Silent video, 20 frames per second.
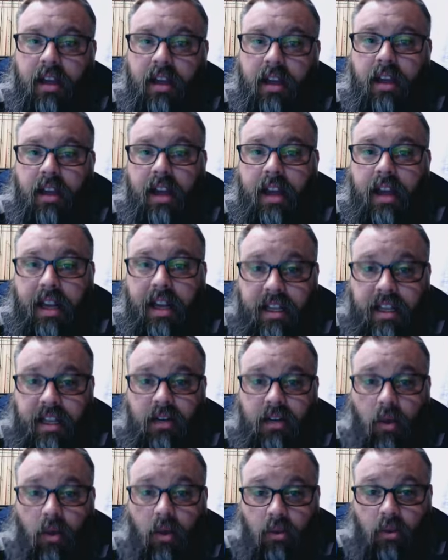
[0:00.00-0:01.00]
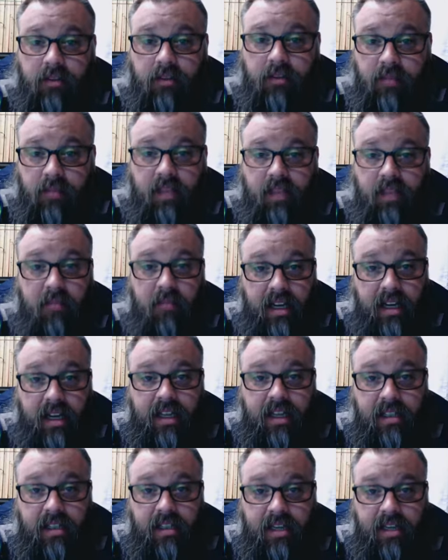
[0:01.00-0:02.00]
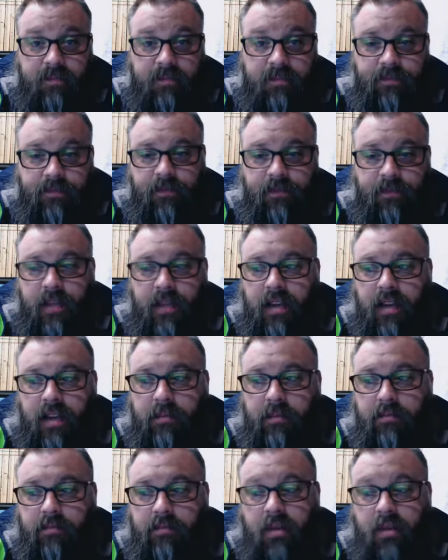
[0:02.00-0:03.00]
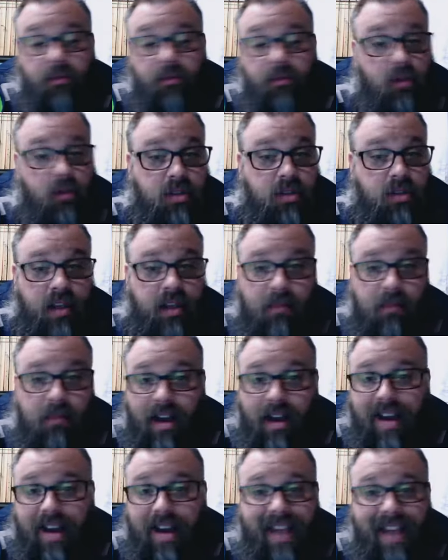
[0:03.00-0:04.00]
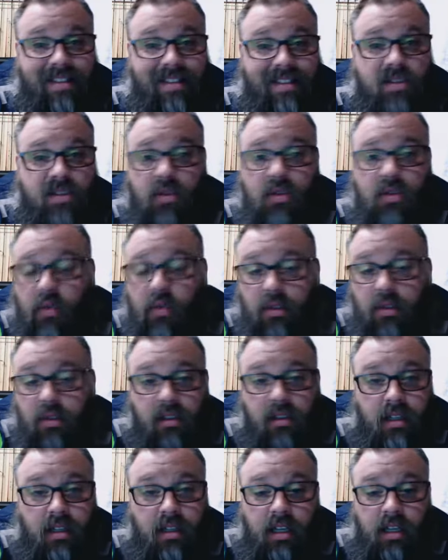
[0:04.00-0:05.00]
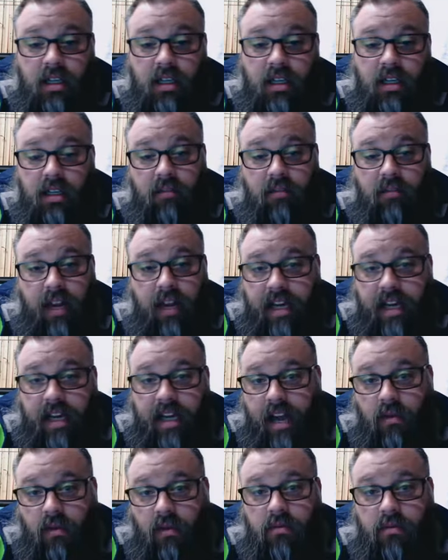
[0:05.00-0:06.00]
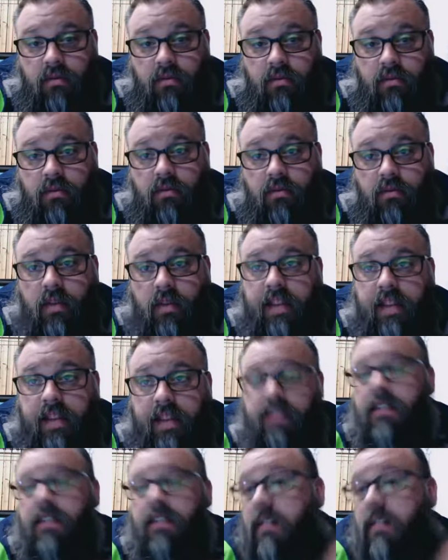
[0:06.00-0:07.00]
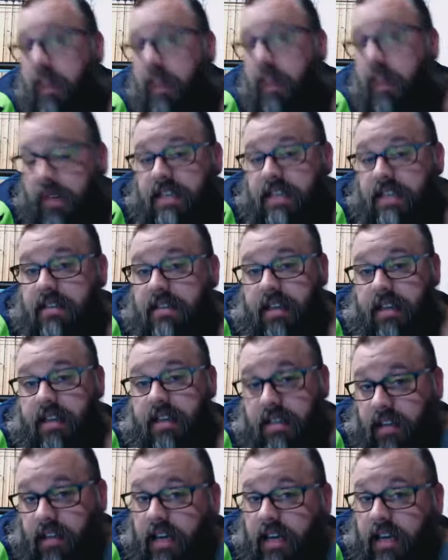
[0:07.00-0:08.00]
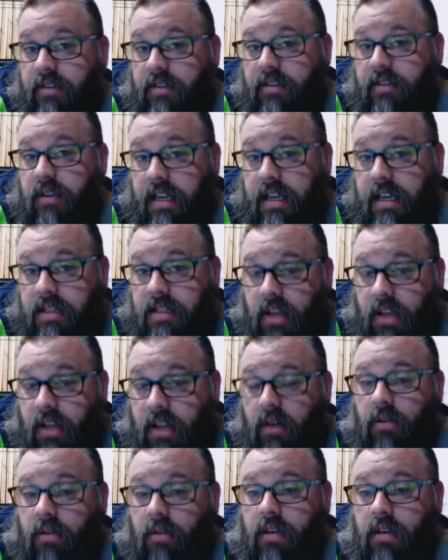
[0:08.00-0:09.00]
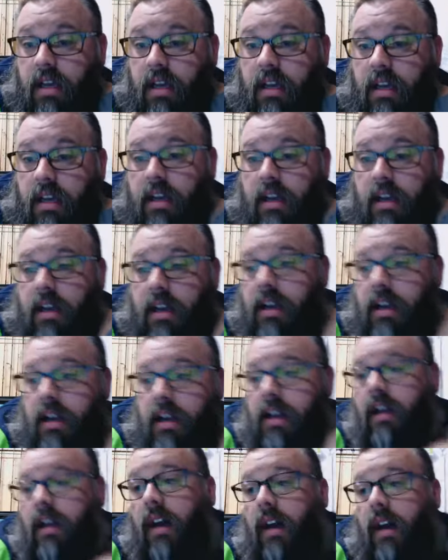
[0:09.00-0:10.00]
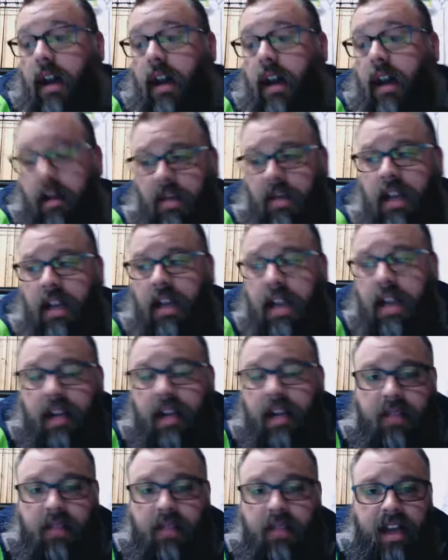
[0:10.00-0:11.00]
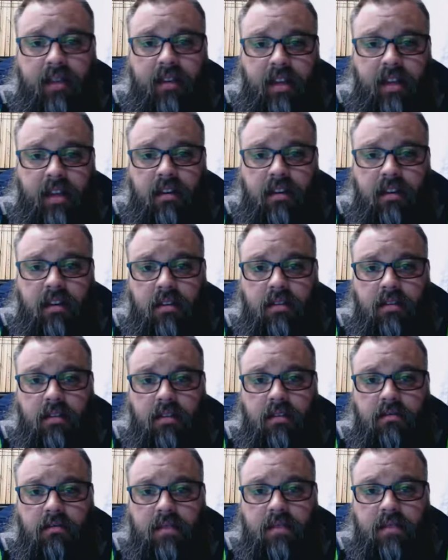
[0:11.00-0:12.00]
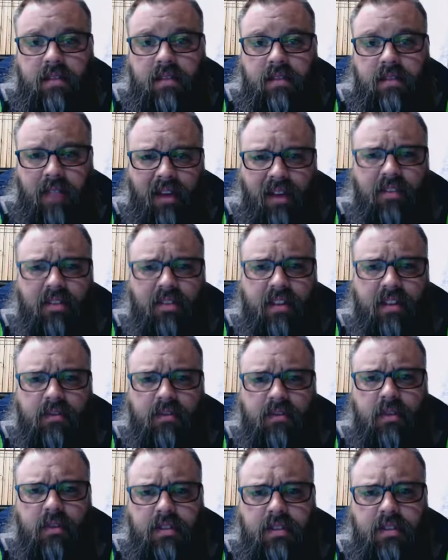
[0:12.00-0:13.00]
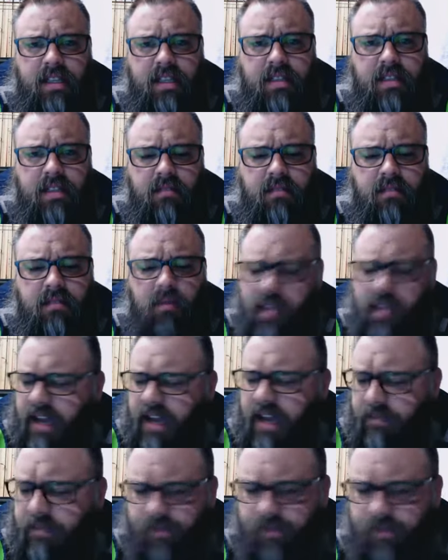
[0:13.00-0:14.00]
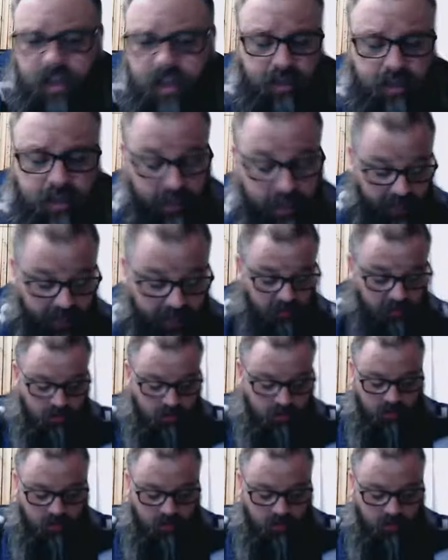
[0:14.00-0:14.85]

and get a hold of me immediately. But unfortunately, I'm not at the school right now. As a lot of you guys know, I've been having some health difficulties. Remember that inhaler